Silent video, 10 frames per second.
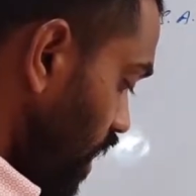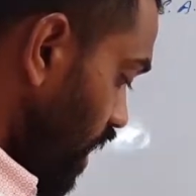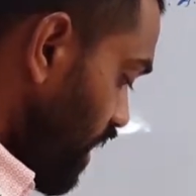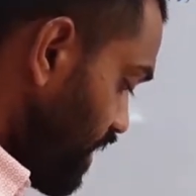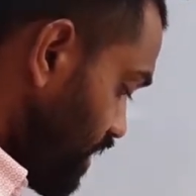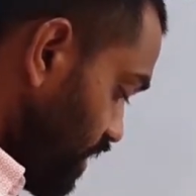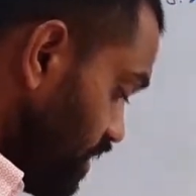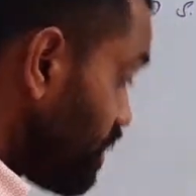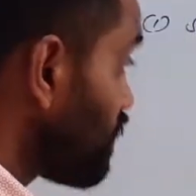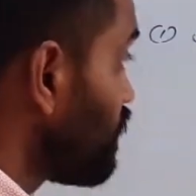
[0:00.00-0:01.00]

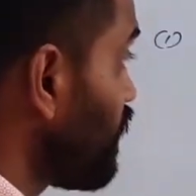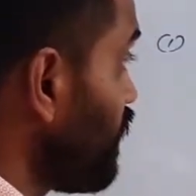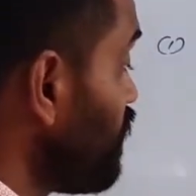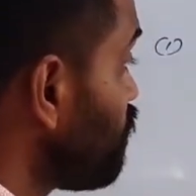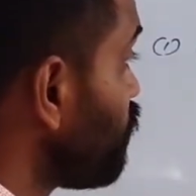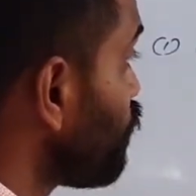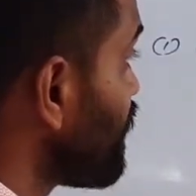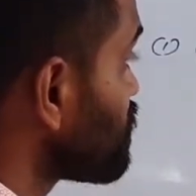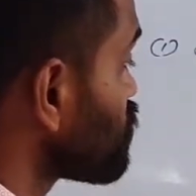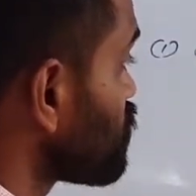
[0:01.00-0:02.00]
under the
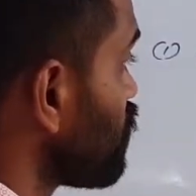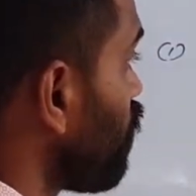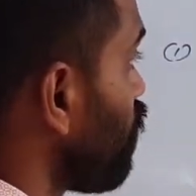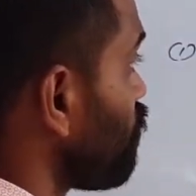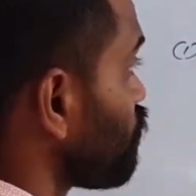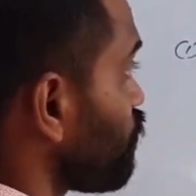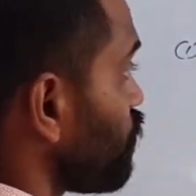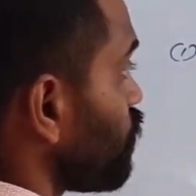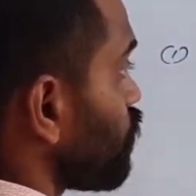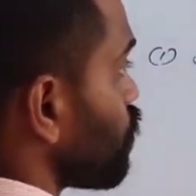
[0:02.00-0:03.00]
influence of
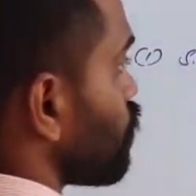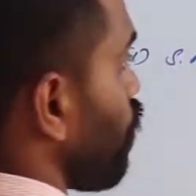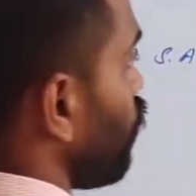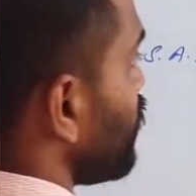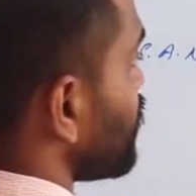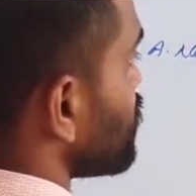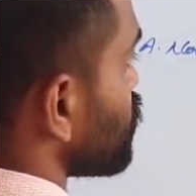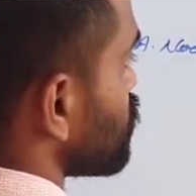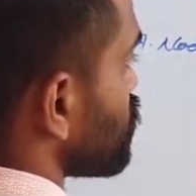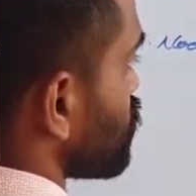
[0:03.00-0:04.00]

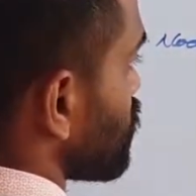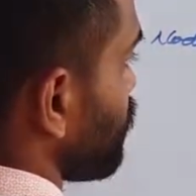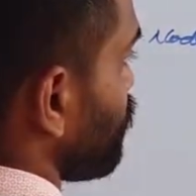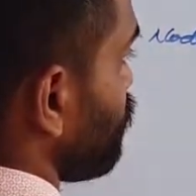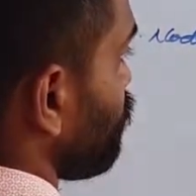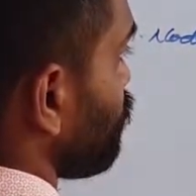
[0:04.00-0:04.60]
cholinergic system,